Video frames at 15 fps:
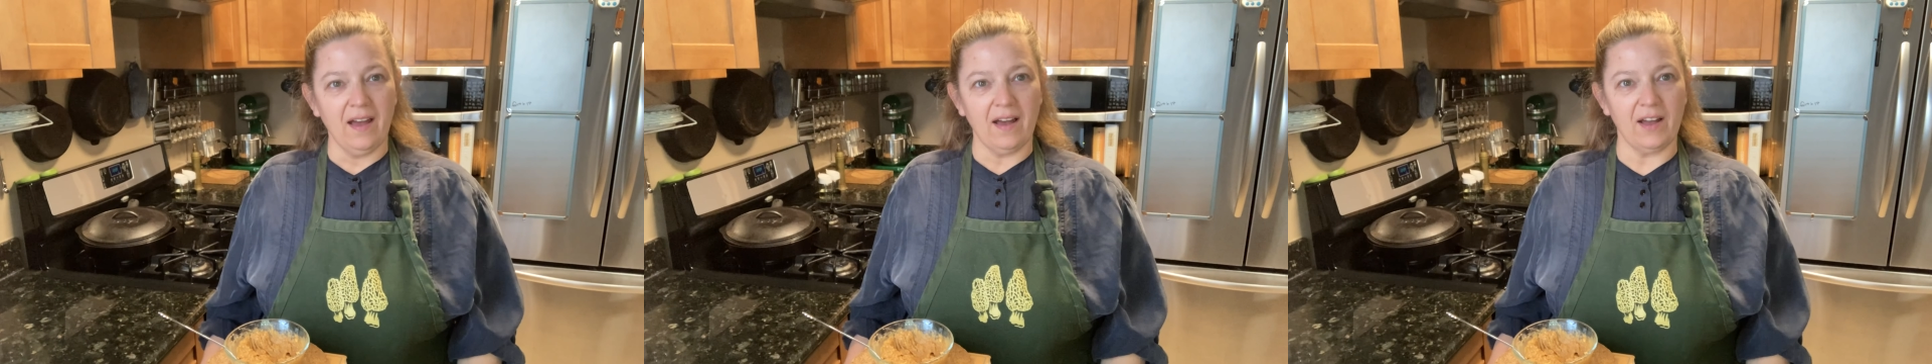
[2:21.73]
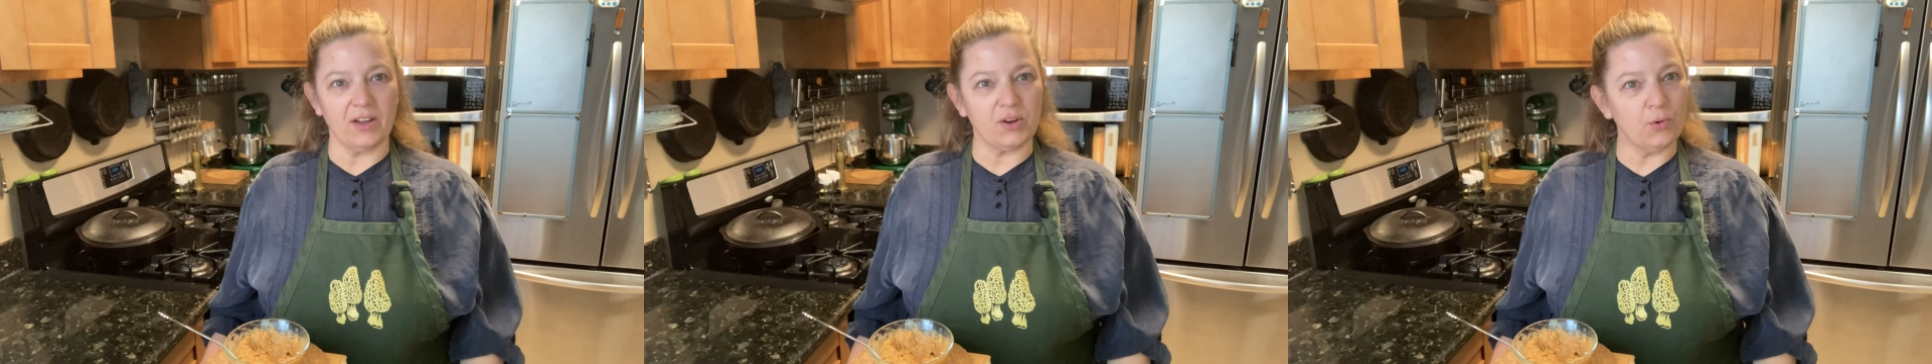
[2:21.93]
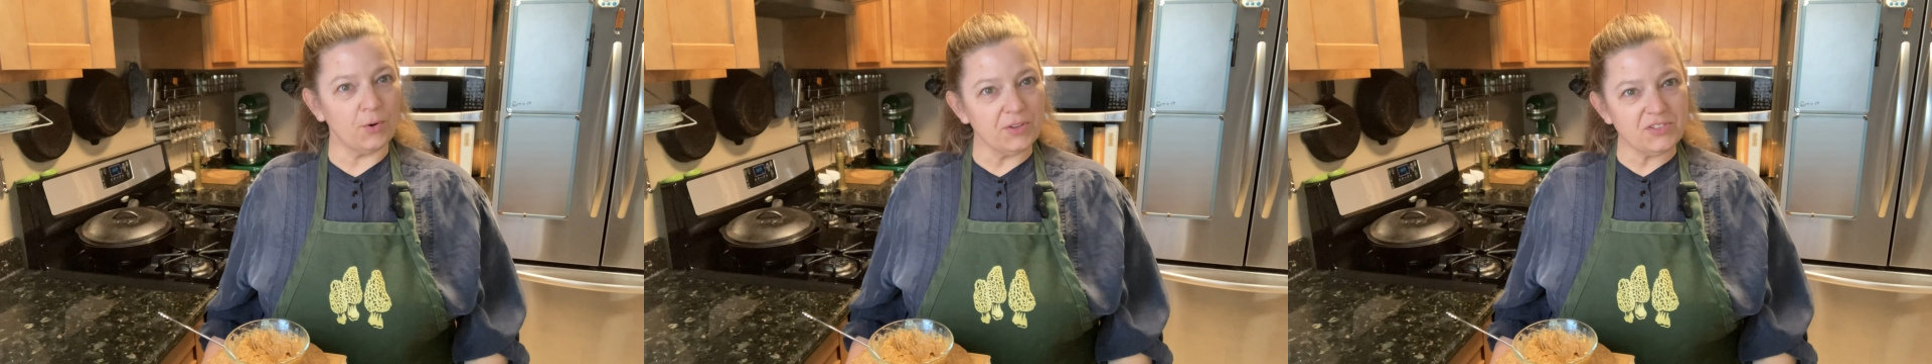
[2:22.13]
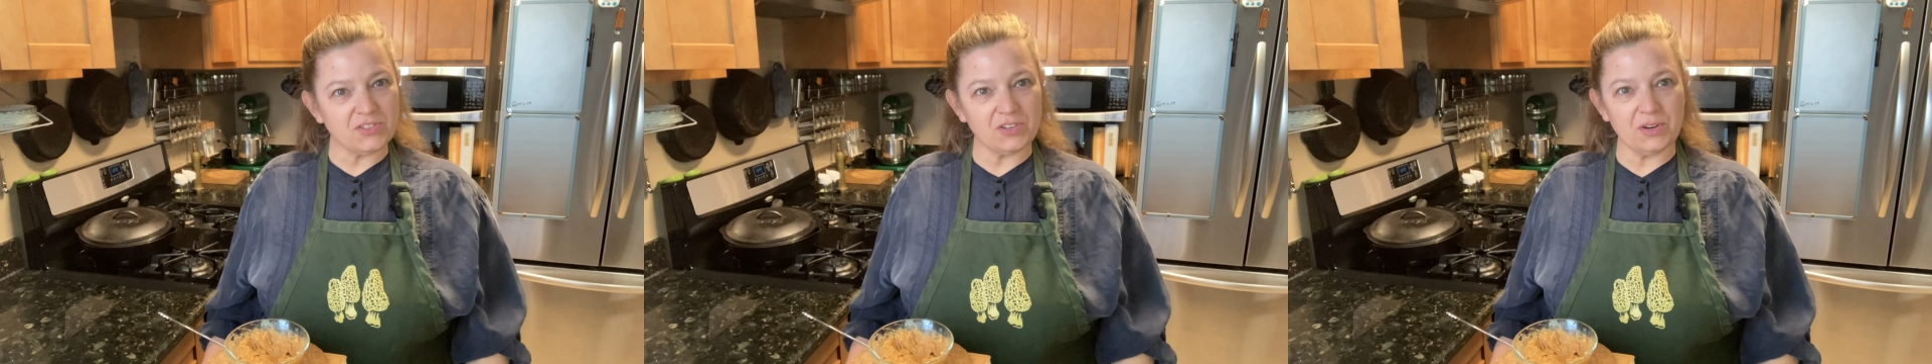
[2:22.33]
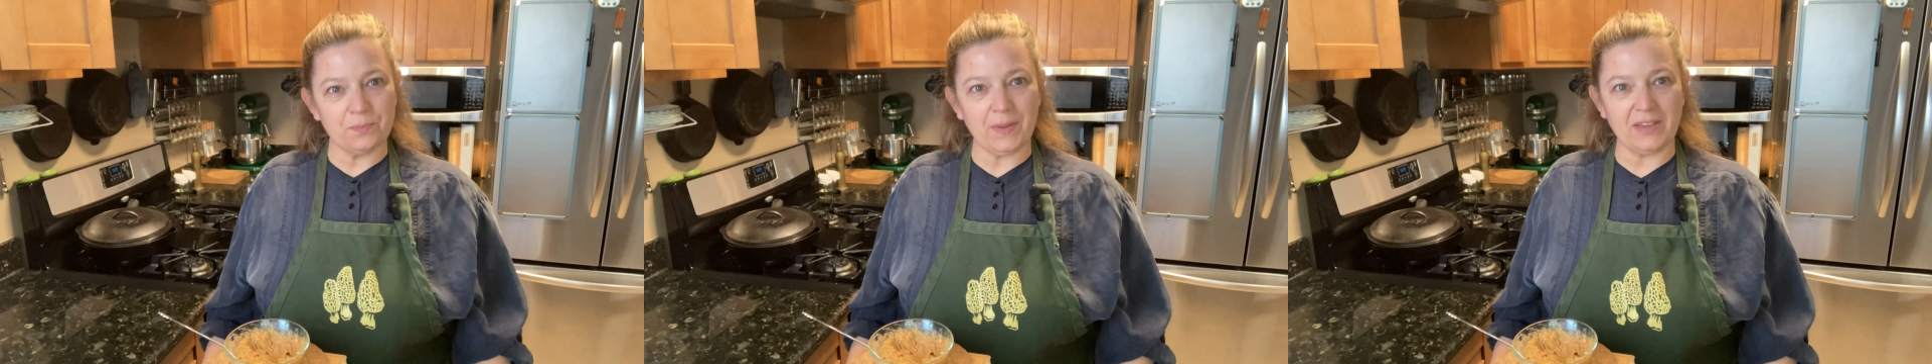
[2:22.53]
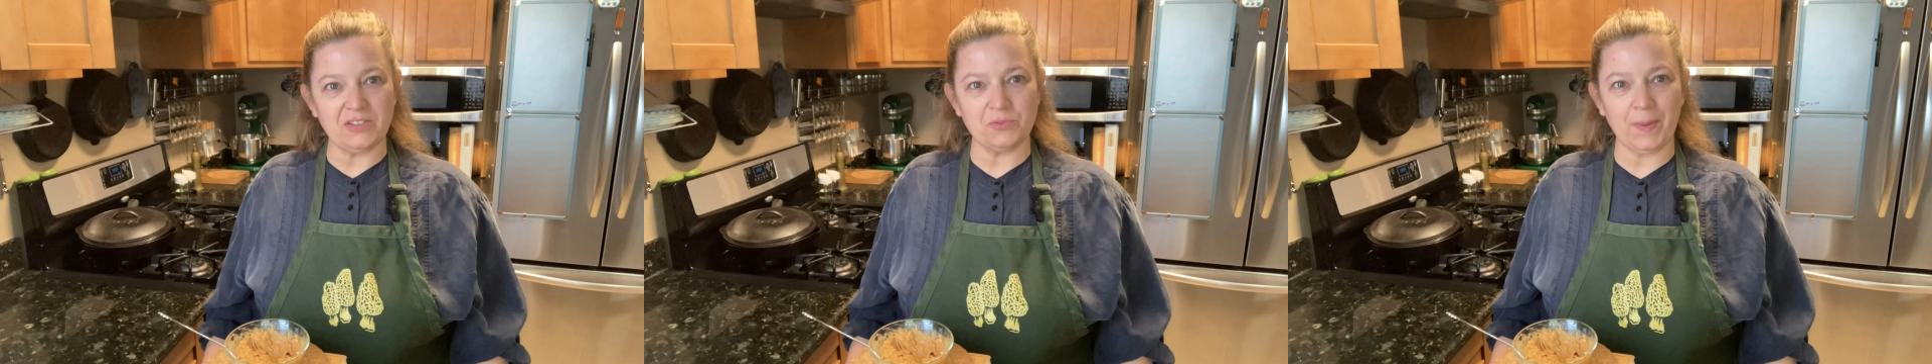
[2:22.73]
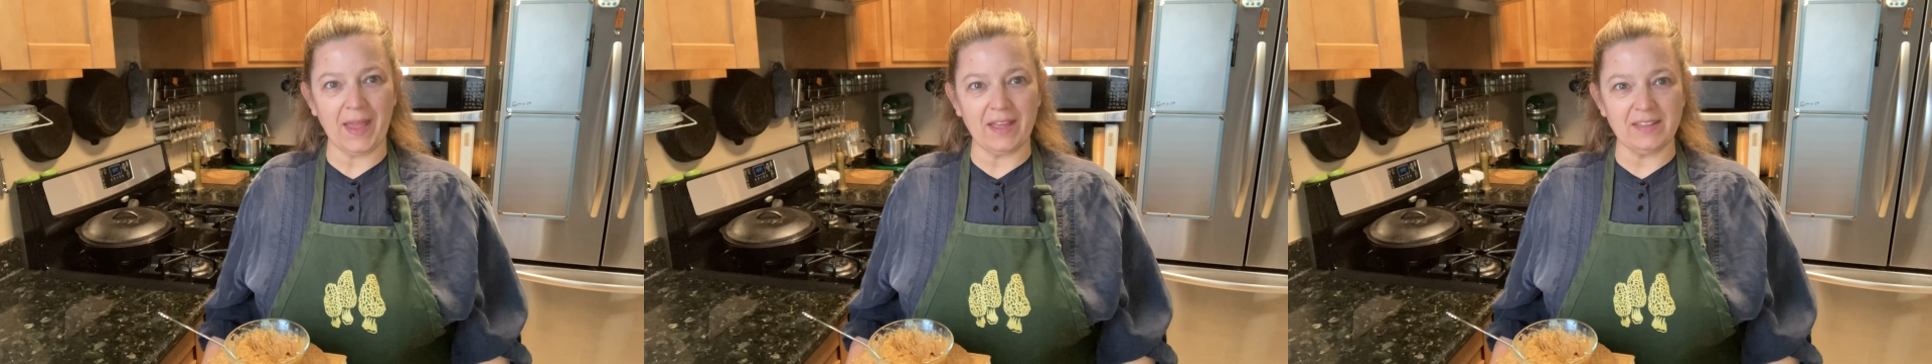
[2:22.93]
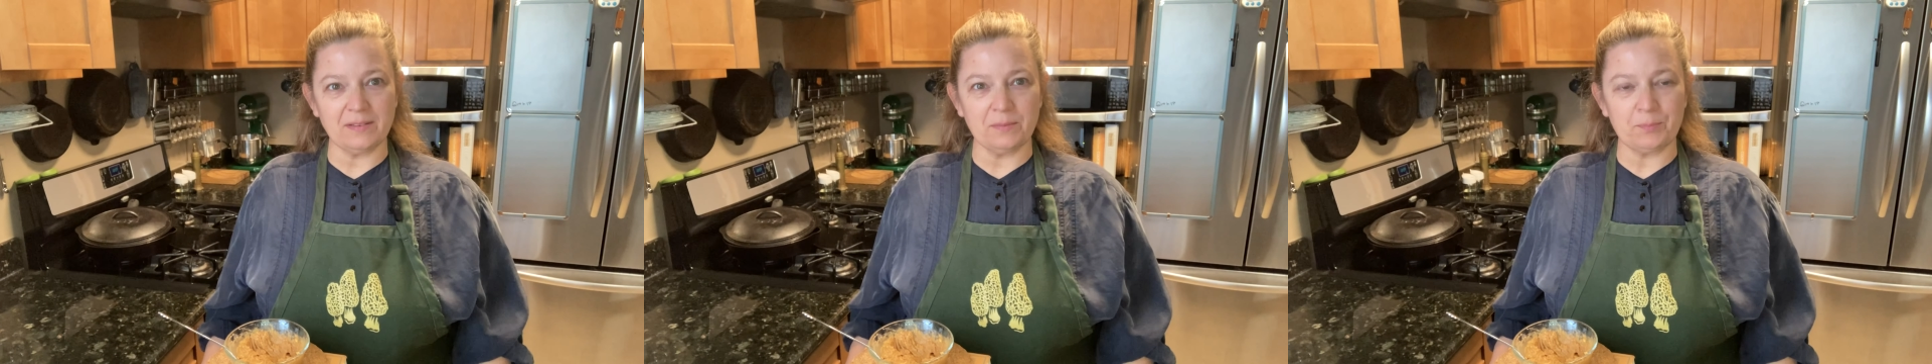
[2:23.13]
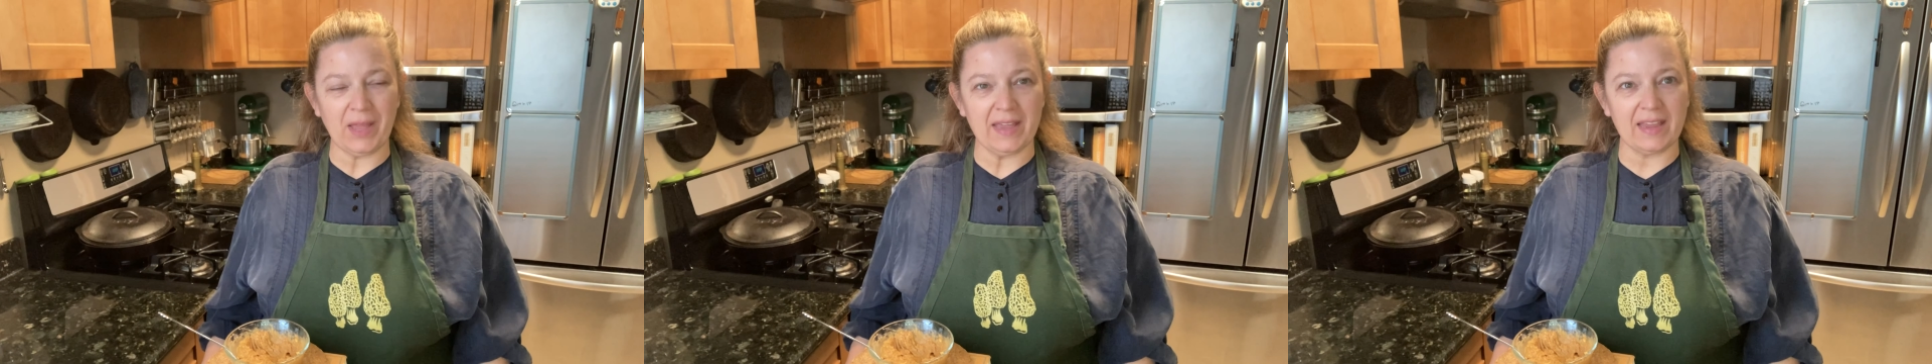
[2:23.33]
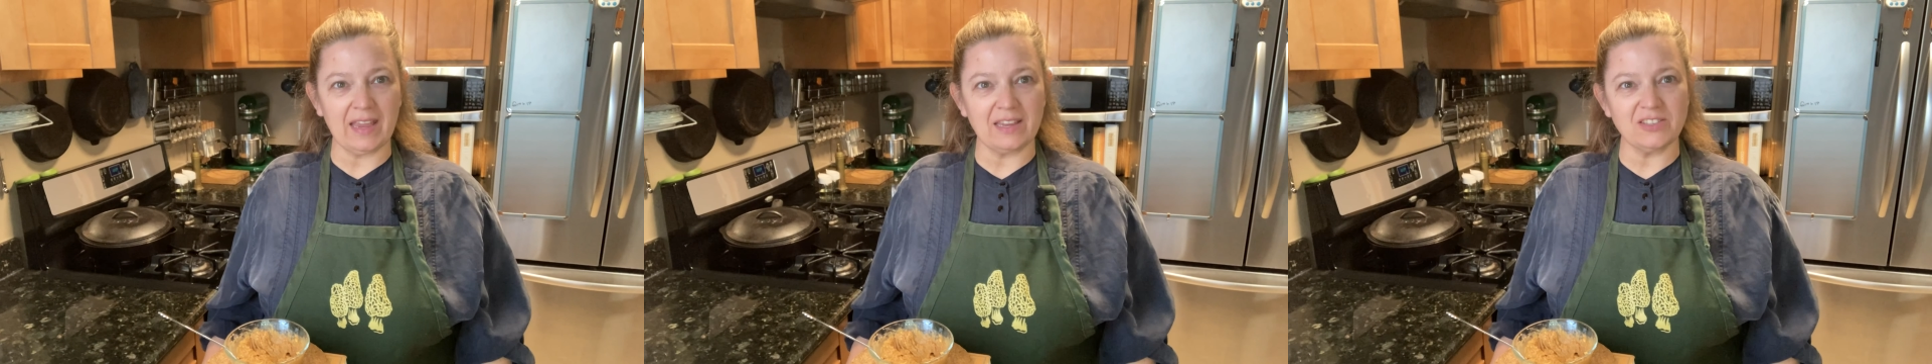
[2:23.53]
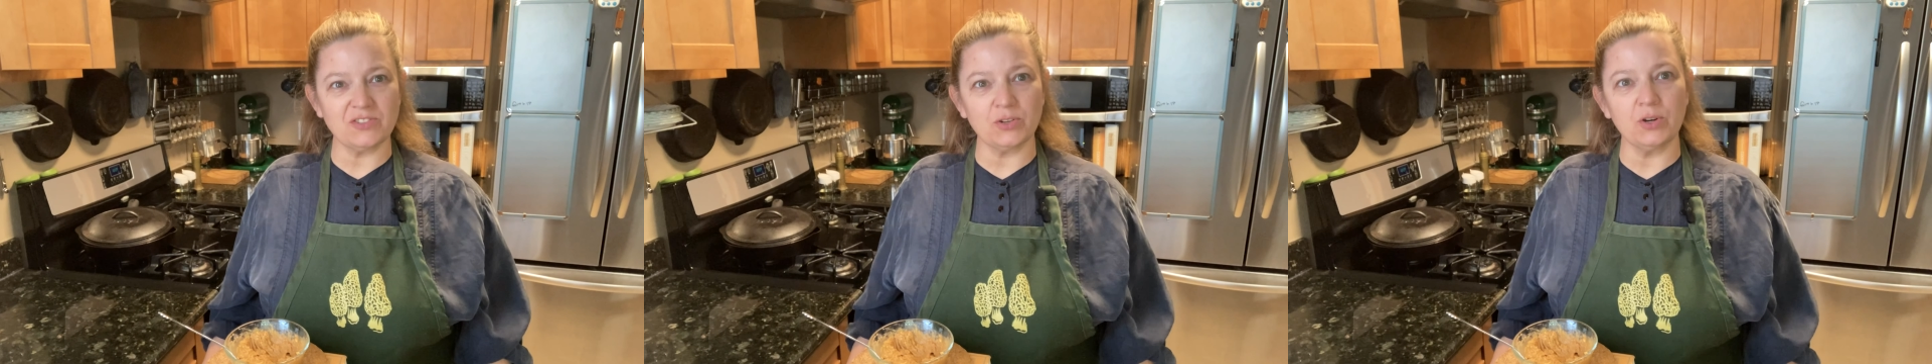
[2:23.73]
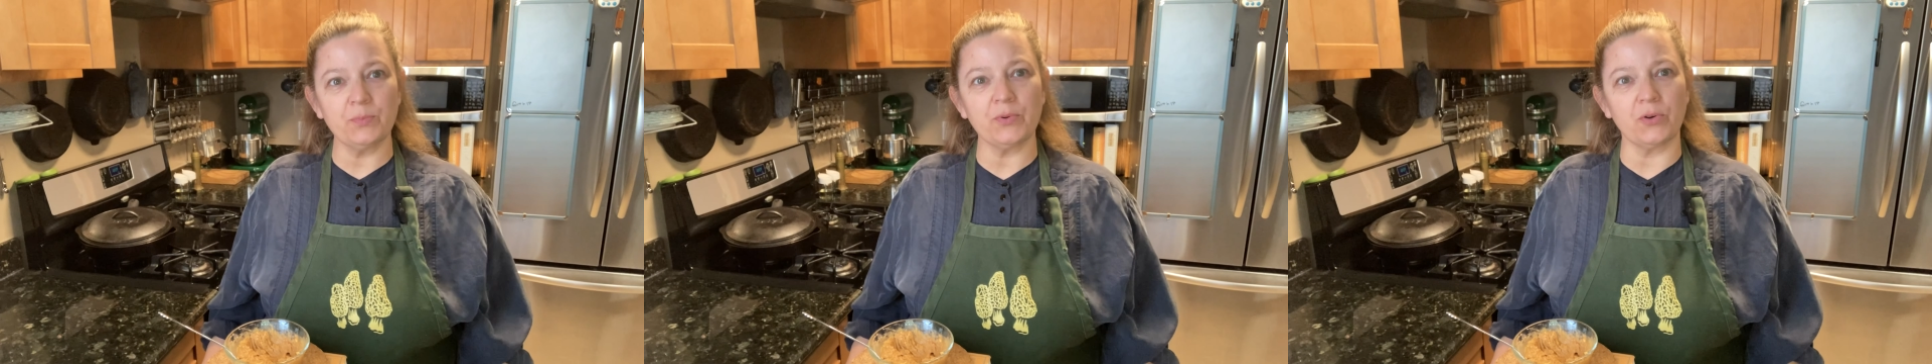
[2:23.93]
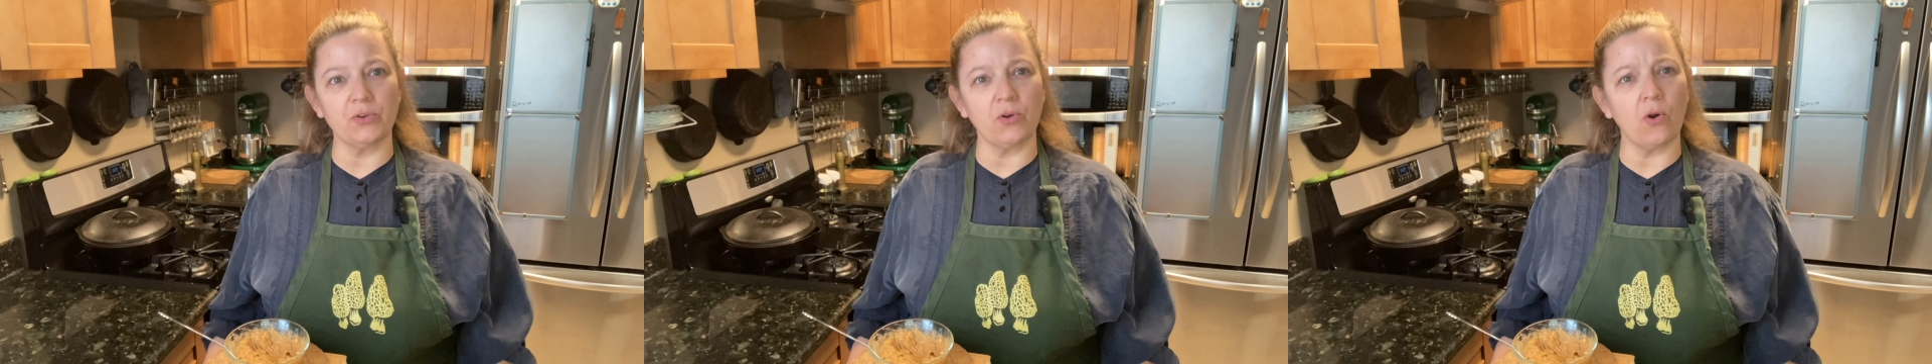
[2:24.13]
a corn syrup-based pancake syrup or an